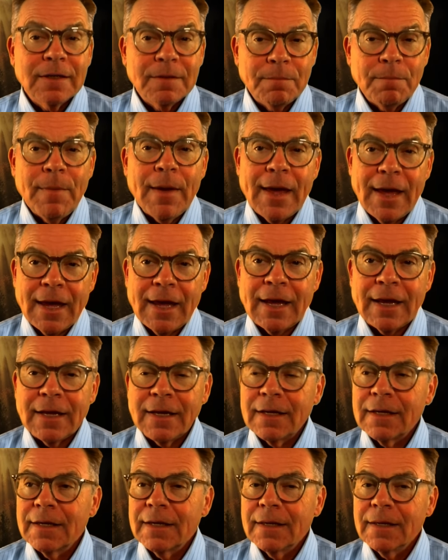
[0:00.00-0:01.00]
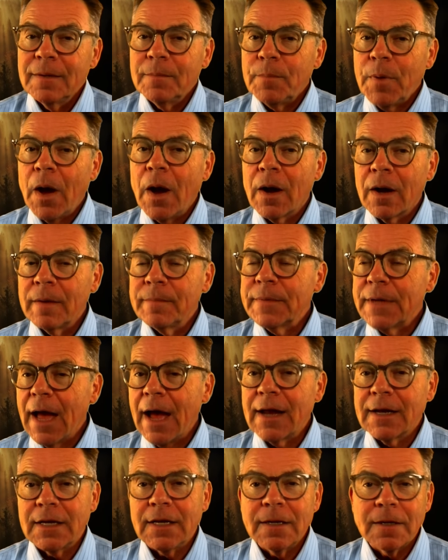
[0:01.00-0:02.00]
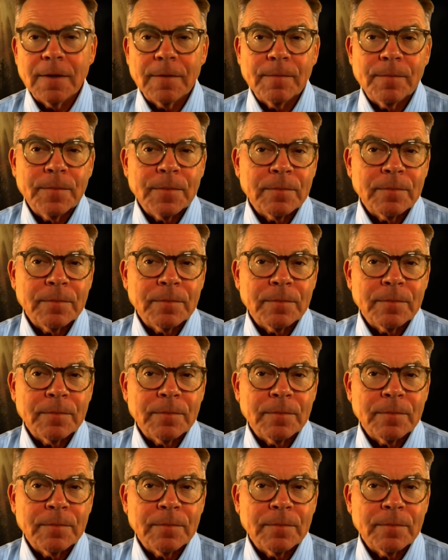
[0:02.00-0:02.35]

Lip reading: May, Parham got here.